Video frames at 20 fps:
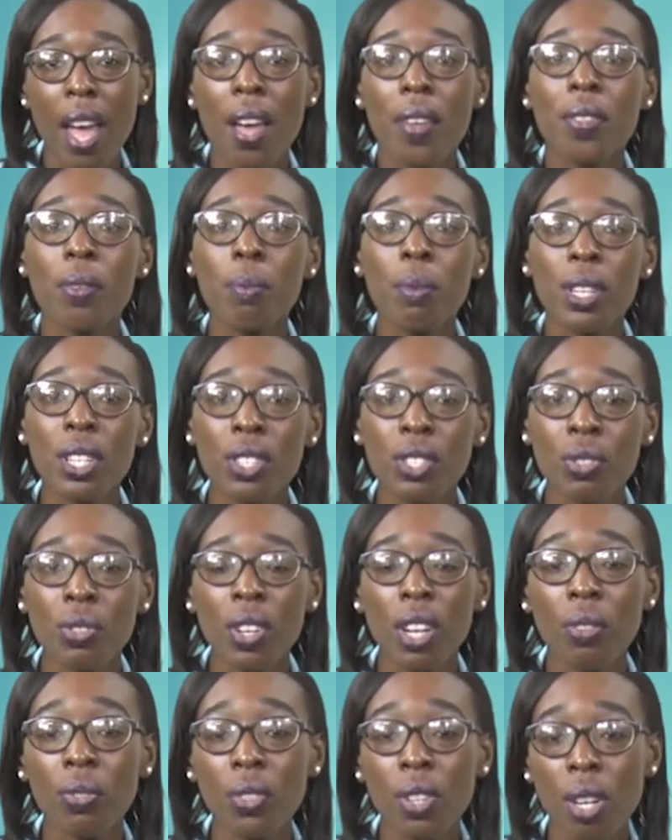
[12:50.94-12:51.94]
The
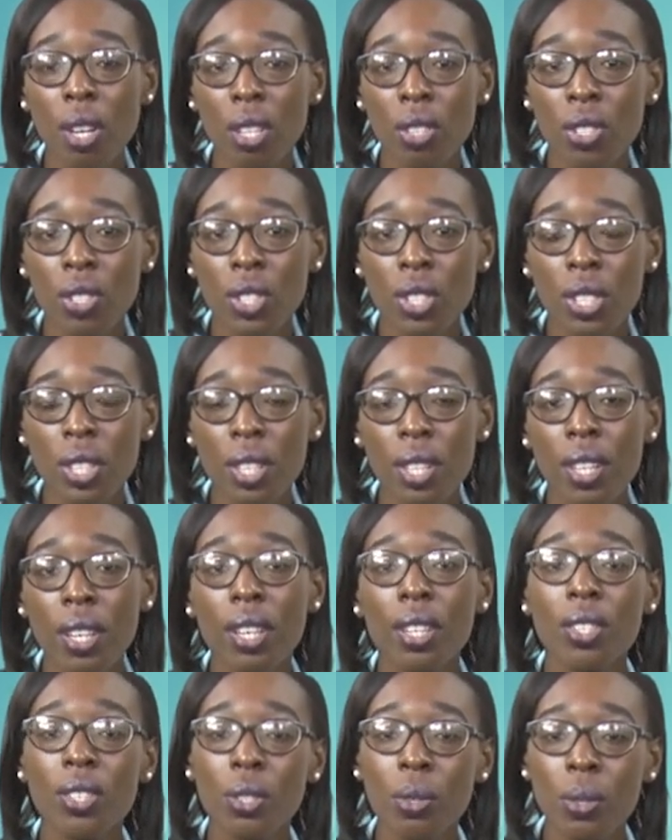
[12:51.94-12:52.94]
Ministry of Culture,
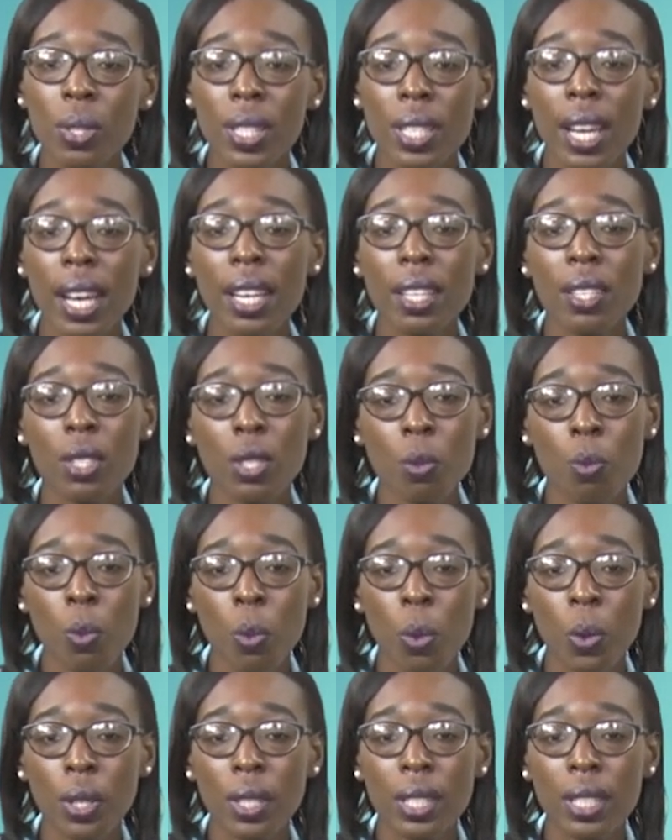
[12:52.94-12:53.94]
Youth and
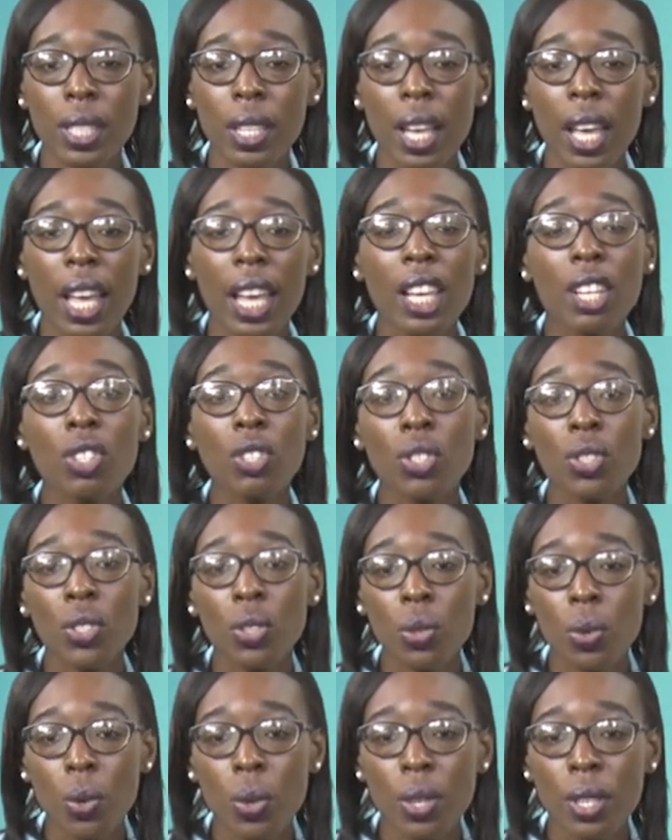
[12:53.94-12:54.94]
Sport
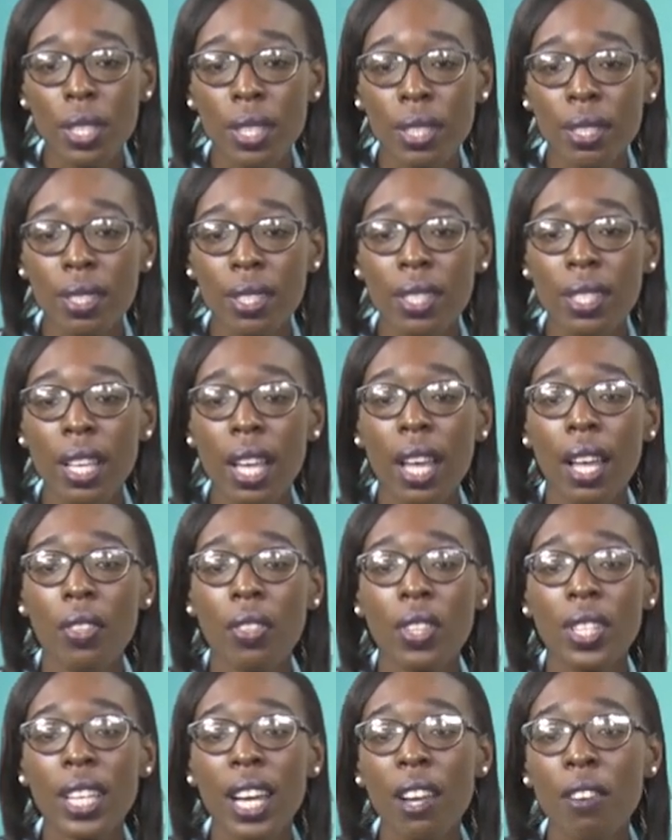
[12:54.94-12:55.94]
ensures
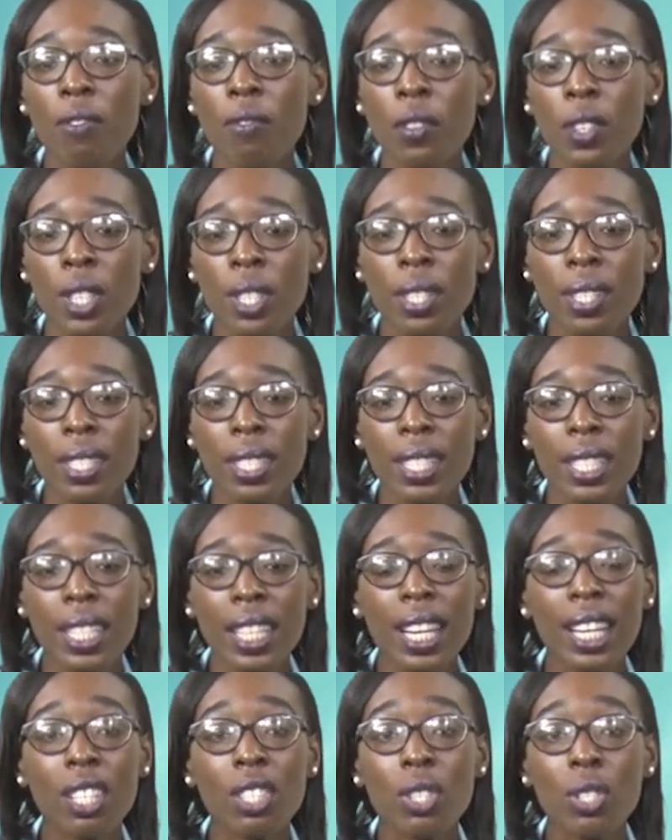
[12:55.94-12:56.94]
the
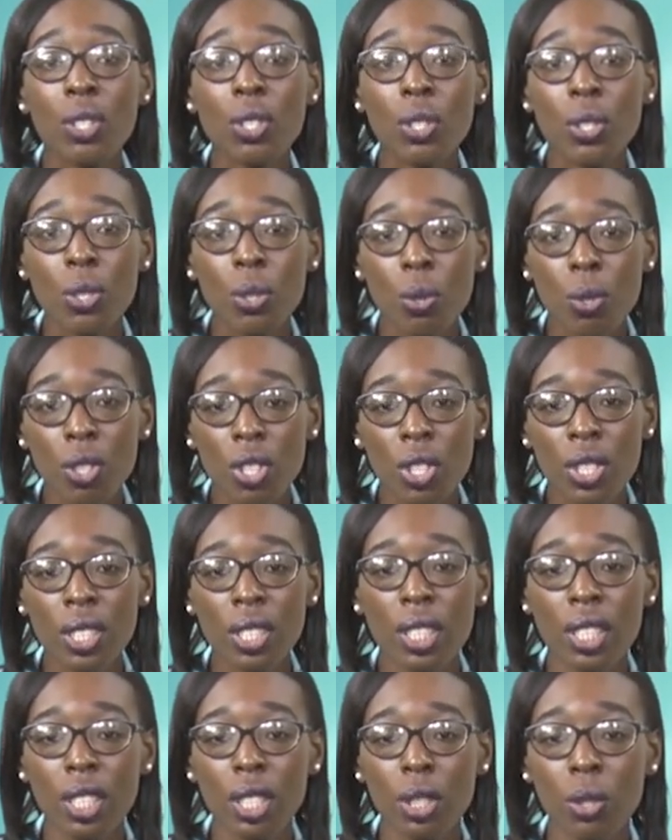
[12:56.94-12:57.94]
diversity and social
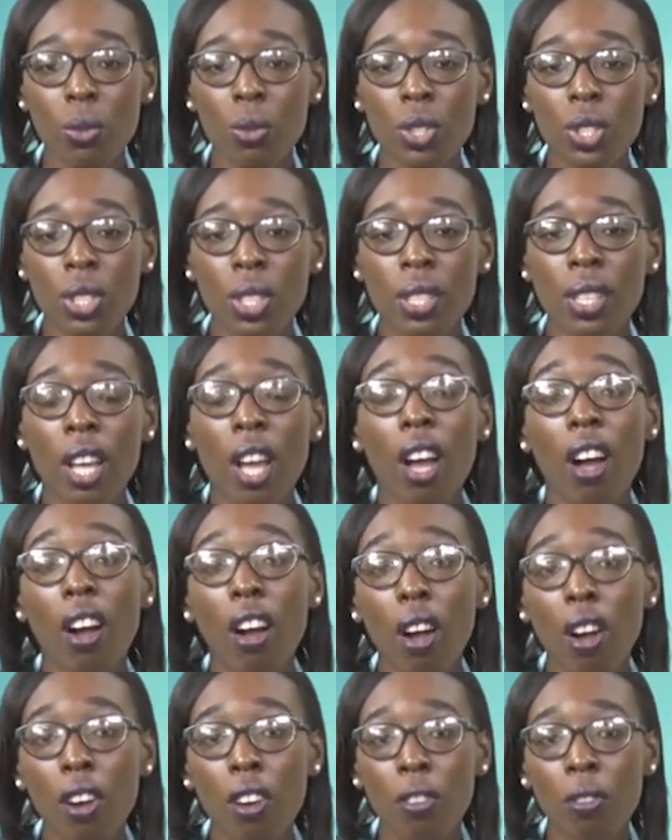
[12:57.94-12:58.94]
inclusion
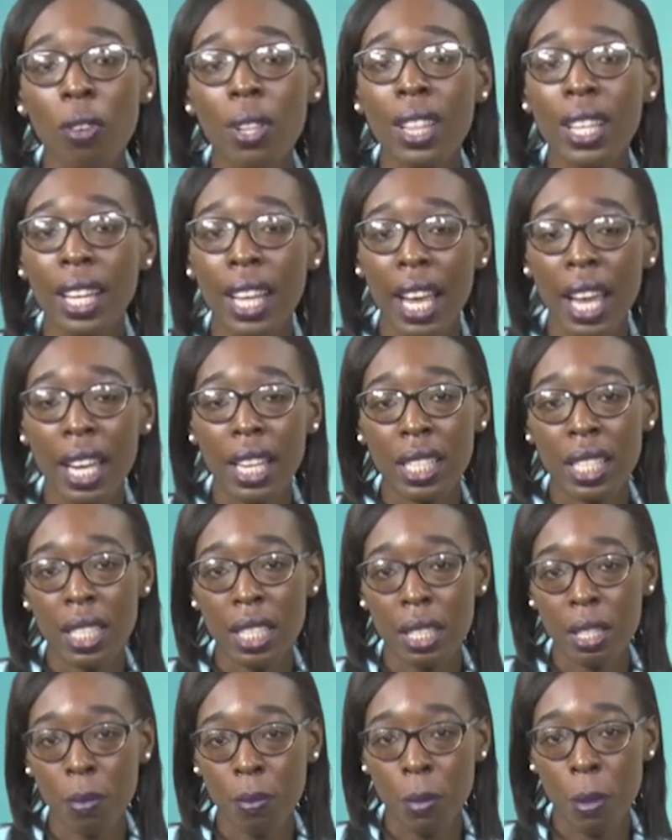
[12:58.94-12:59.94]
of the
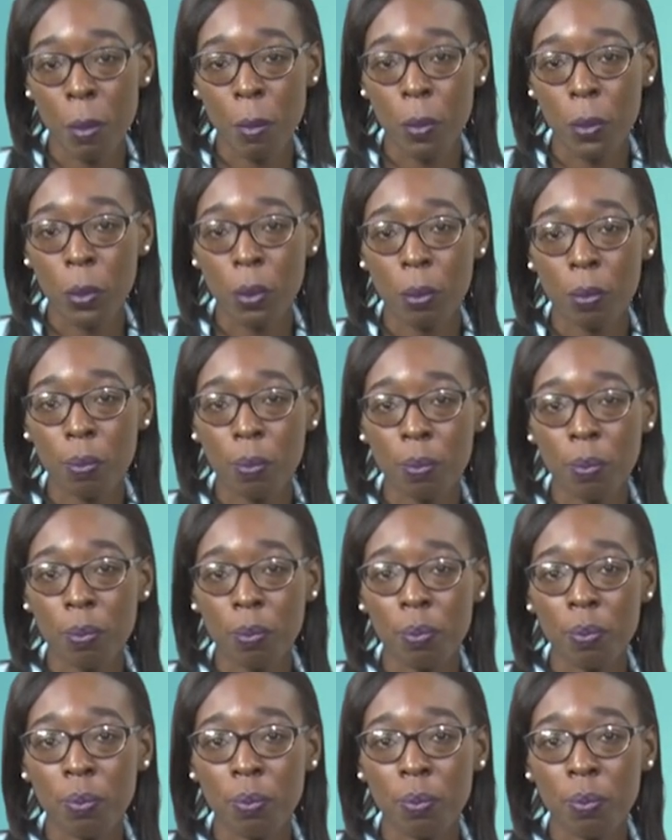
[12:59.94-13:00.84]
Guyanese people.